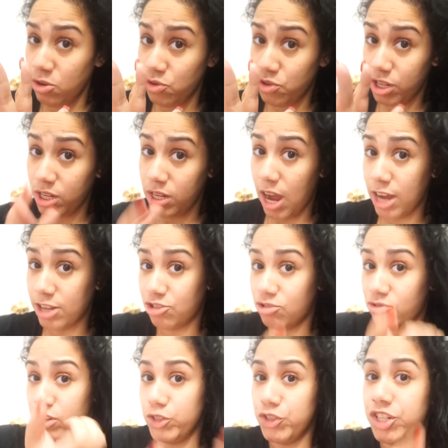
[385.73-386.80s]
Usually I
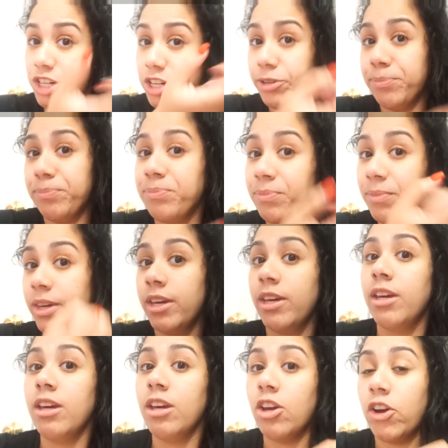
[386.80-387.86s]
scrunch it up,
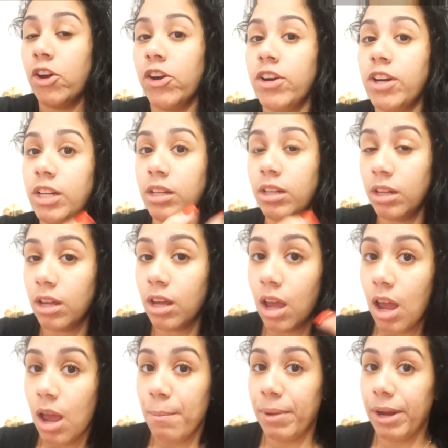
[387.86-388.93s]
curly.
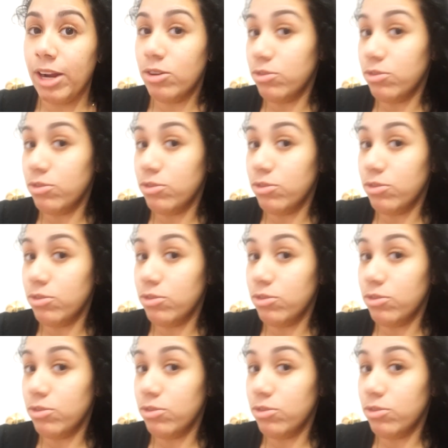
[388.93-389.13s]
But I